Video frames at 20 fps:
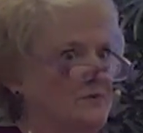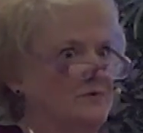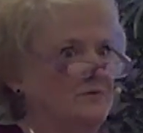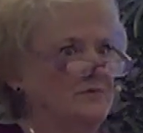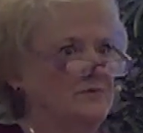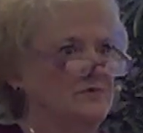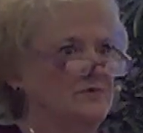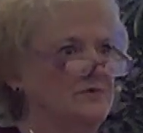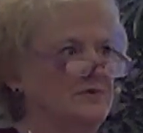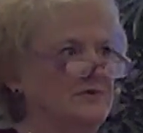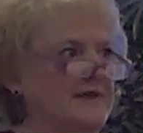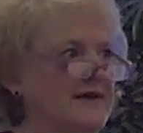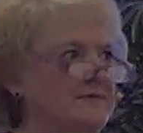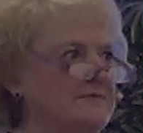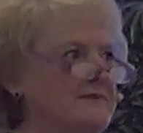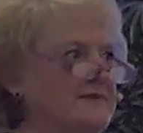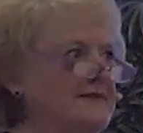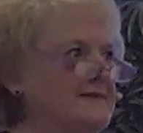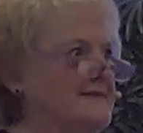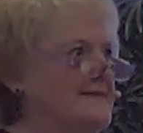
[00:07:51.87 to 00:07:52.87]
Ooh,
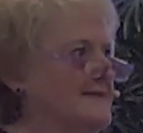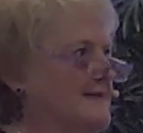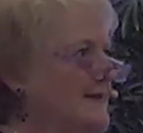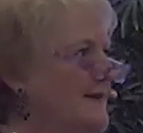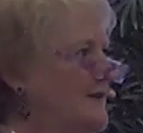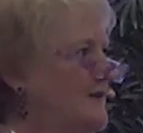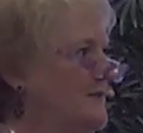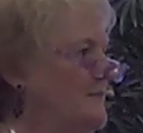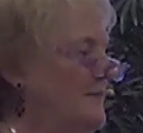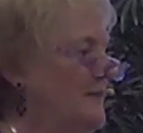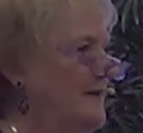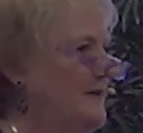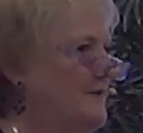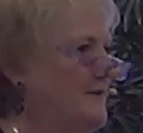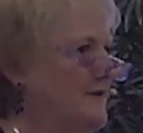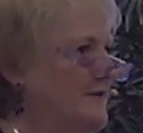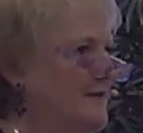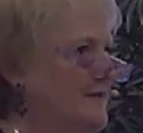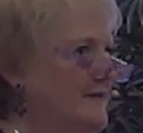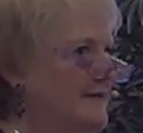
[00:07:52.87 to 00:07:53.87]
that really scared
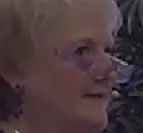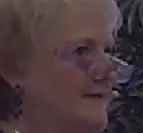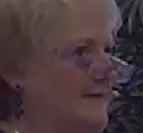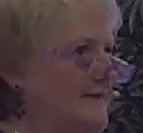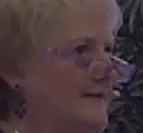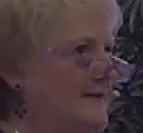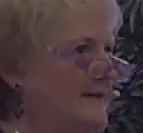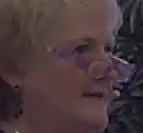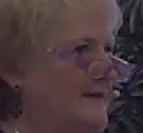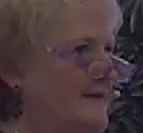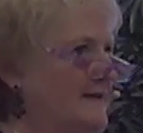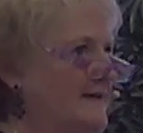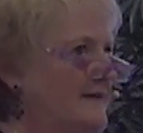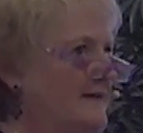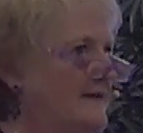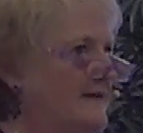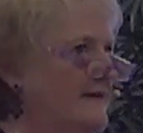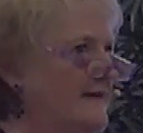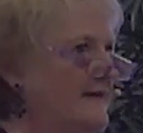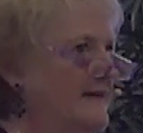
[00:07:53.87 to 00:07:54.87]
Peter.
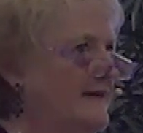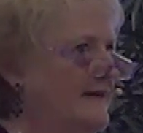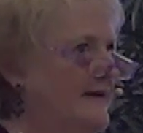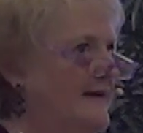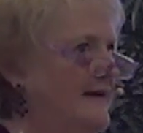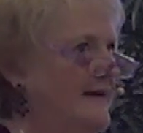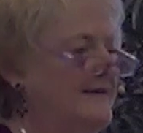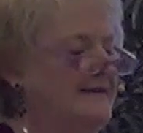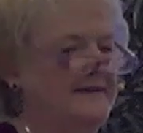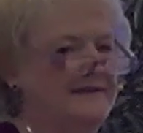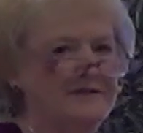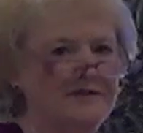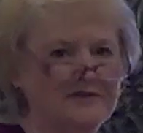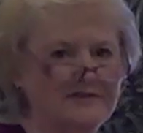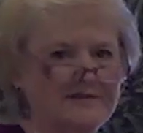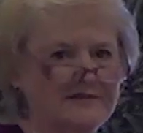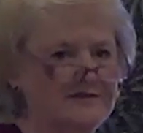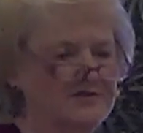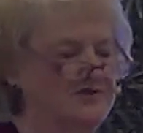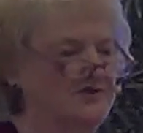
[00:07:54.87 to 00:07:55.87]
And he
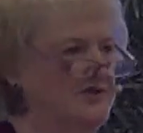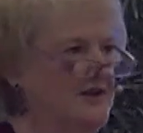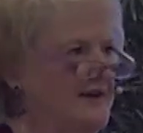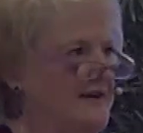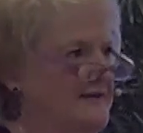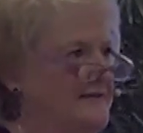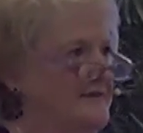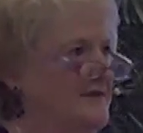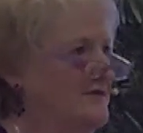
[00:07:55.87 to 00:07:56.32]
looked at John.